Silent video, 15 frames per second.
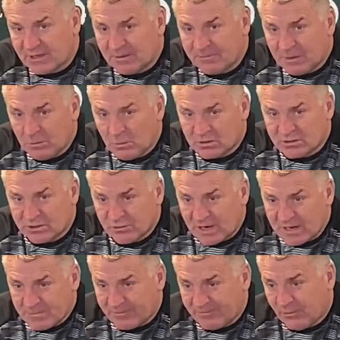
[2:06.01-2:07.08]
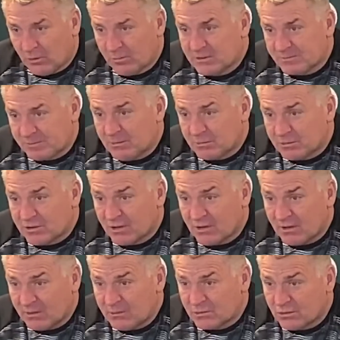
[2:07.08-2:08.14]
It wasn't a great performance, but it was
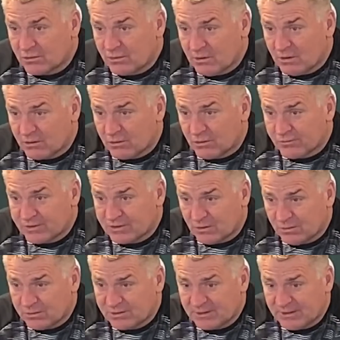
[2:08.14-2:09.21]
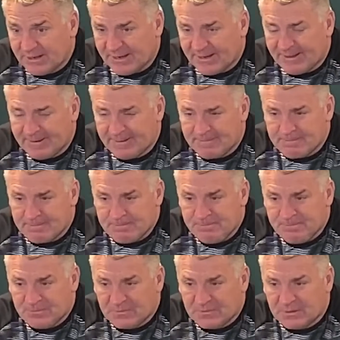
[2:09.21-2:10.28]
a good result.
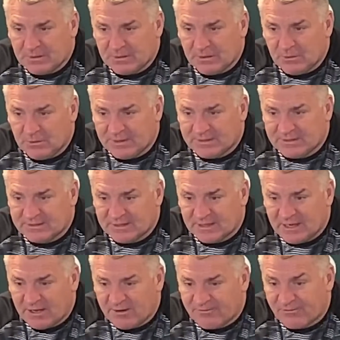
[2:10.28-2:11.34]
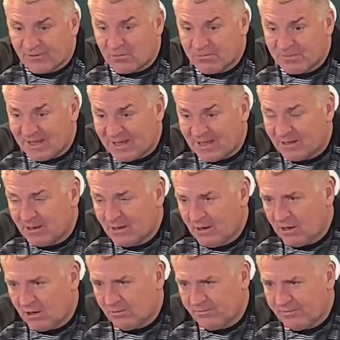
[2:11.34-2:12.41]
You know, and from that,
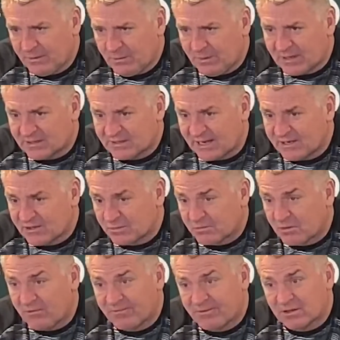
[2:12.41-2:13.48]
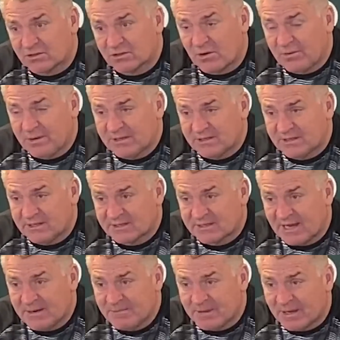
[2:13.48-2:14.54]
hopefully we can take some confidence going into this
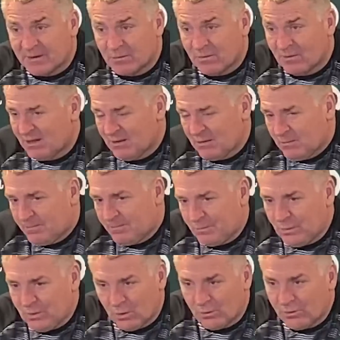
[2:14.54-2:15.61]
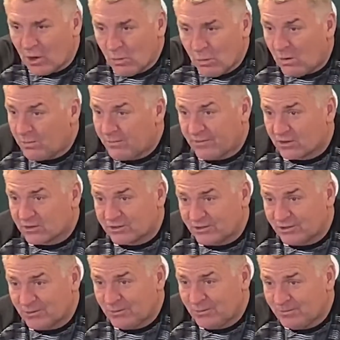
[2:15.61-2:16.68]
game now. We all know what we've got to
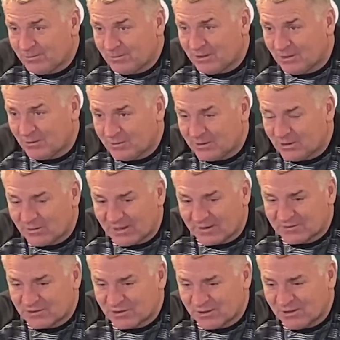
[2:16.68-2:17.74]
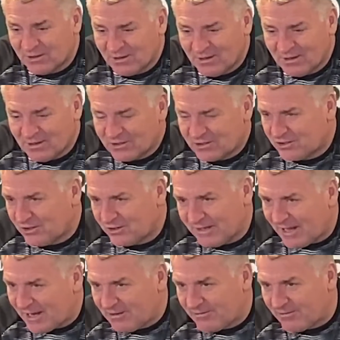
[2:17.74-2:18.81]
do. You know, we don't have to
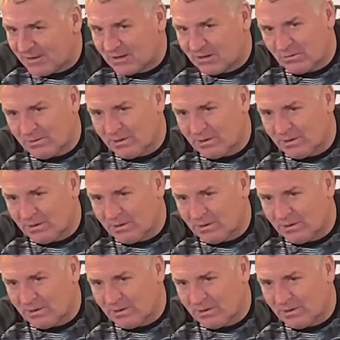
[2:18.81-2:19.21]
study anything.